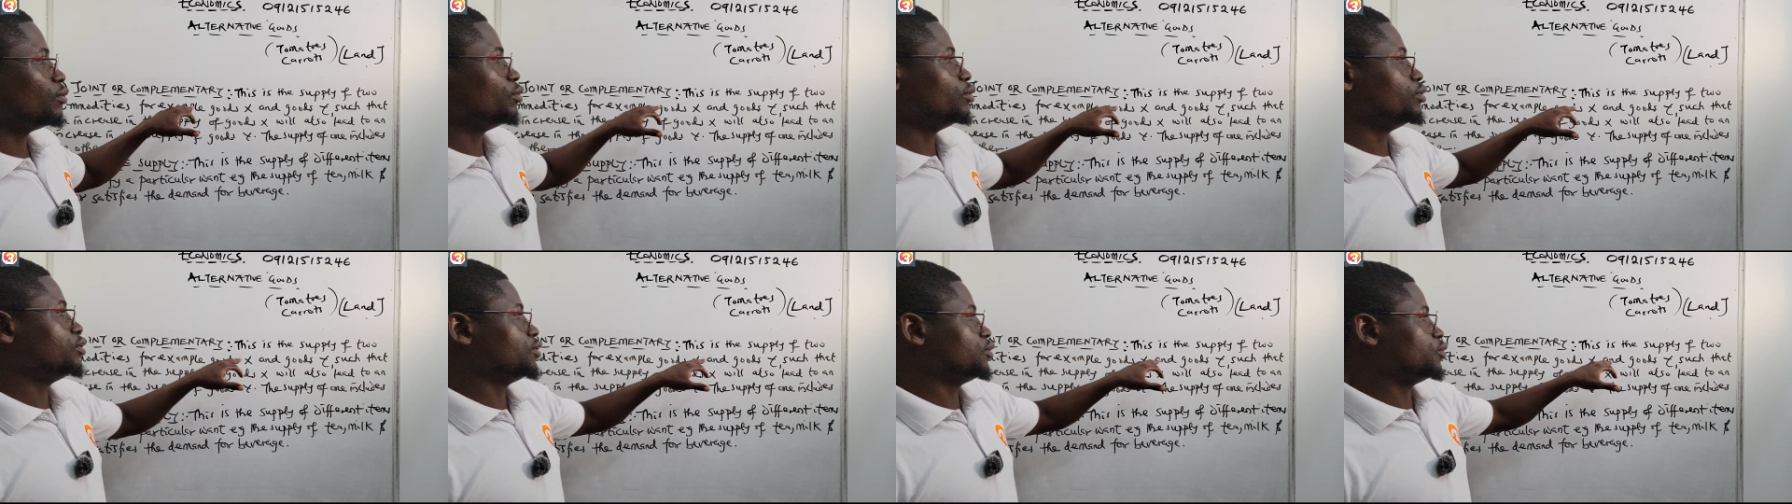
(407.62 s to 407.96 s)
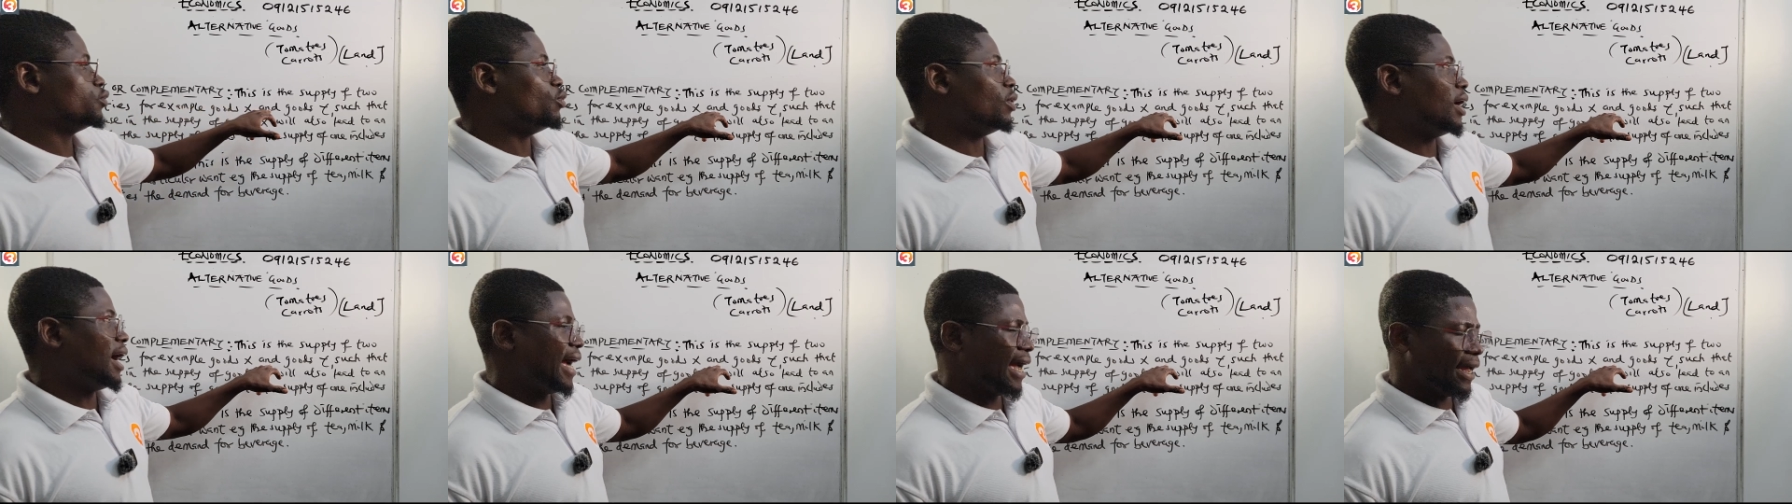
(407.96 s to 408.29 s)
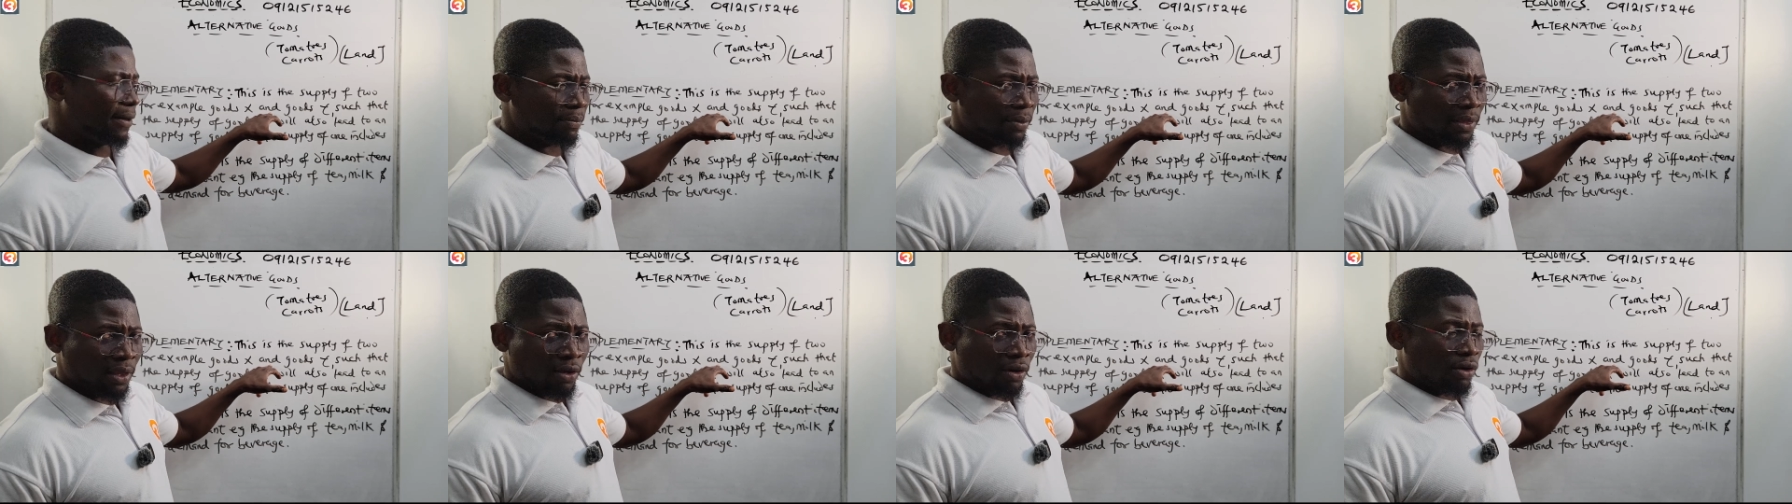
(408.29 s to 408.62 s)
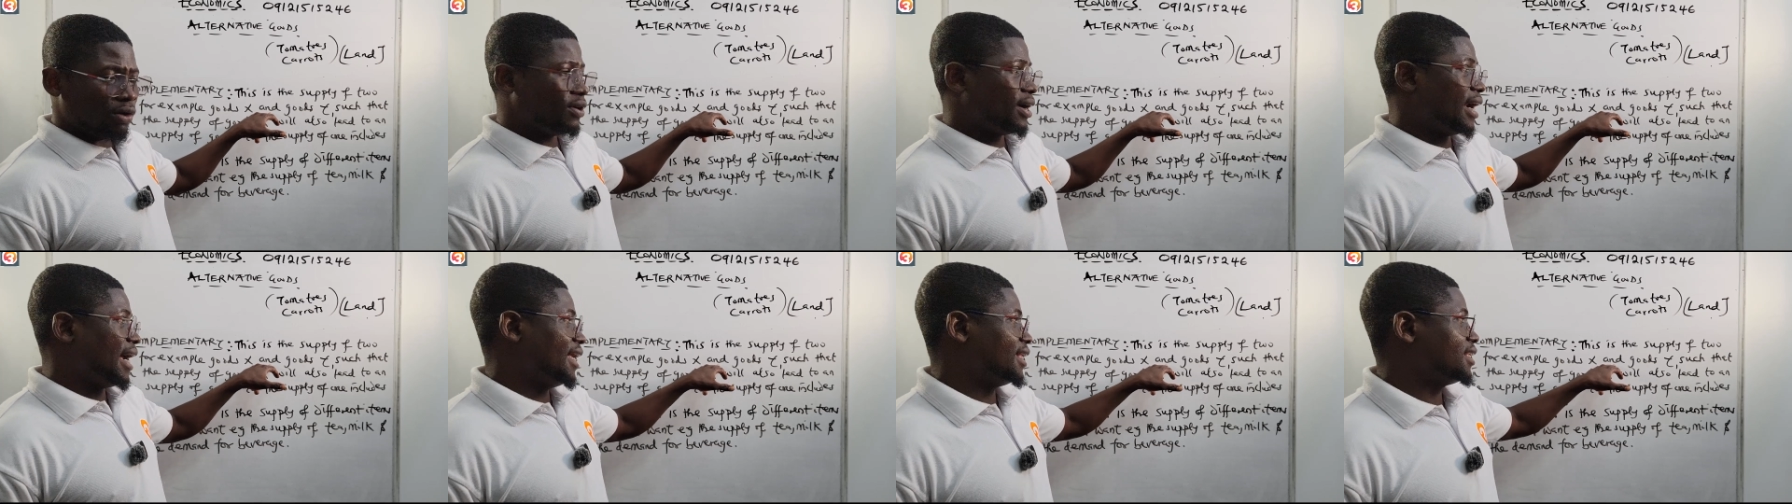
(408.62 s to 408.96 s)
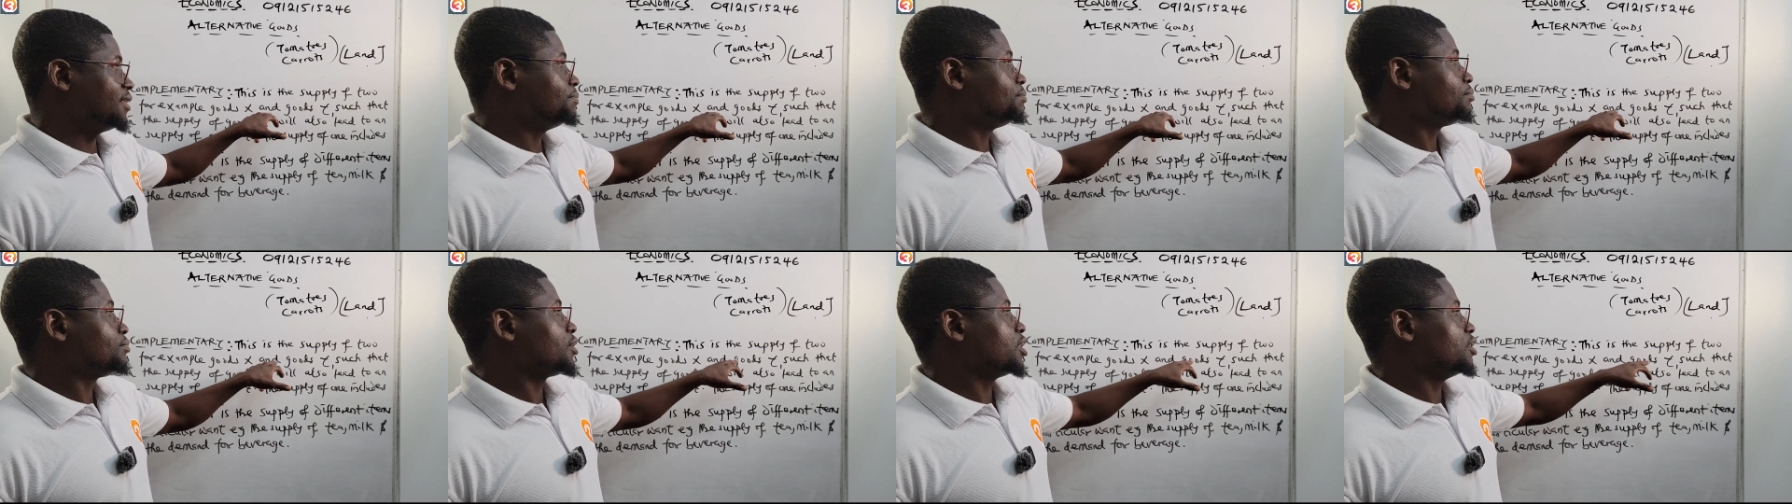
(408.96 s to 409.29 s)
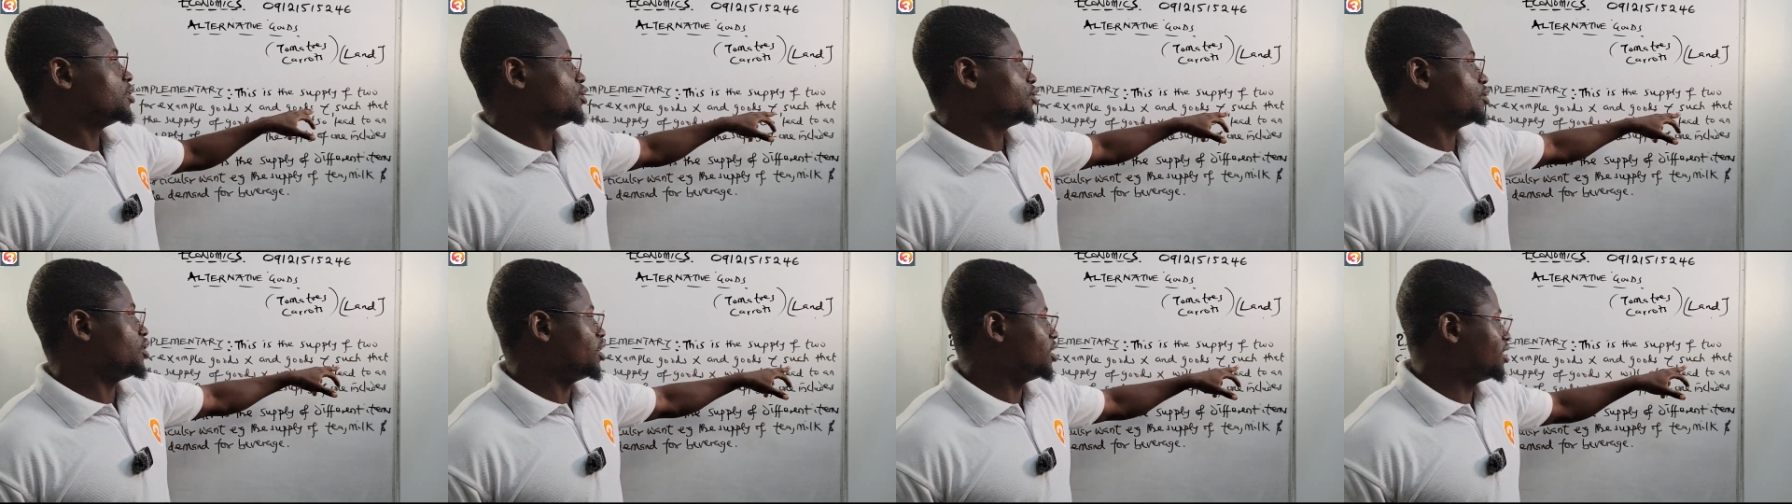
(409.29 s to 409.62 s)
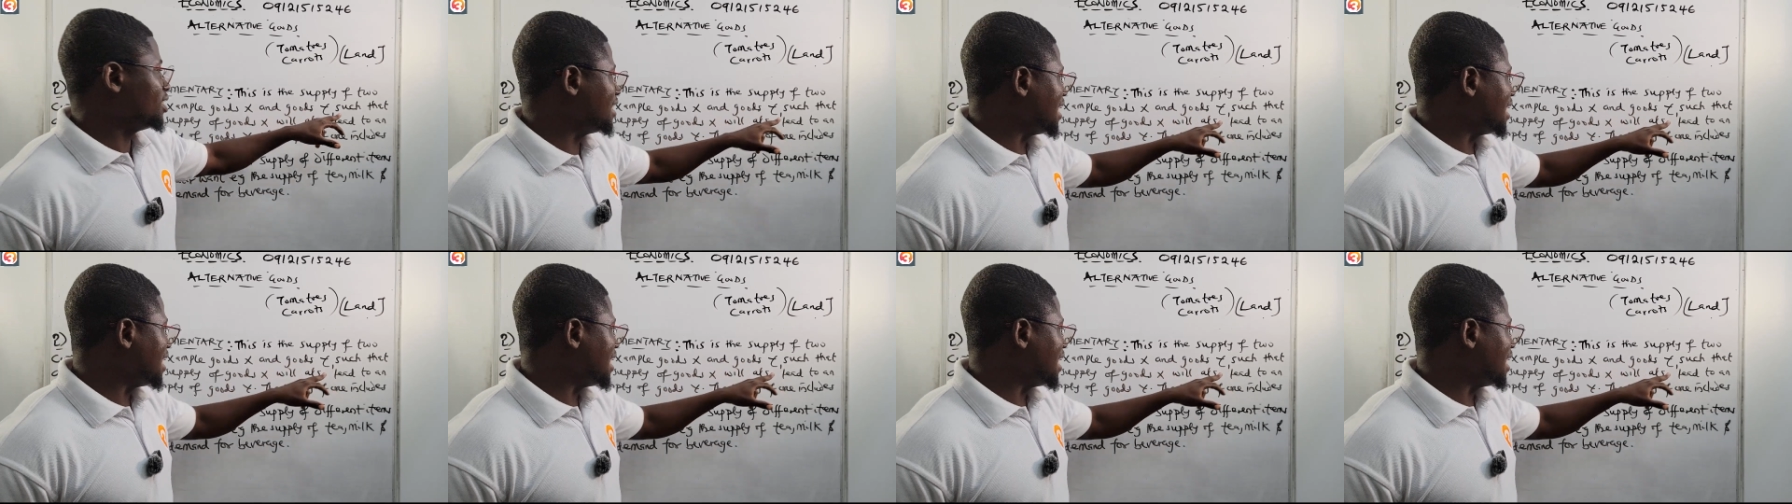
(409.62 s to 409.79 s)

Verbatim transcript: goods Y. All right, such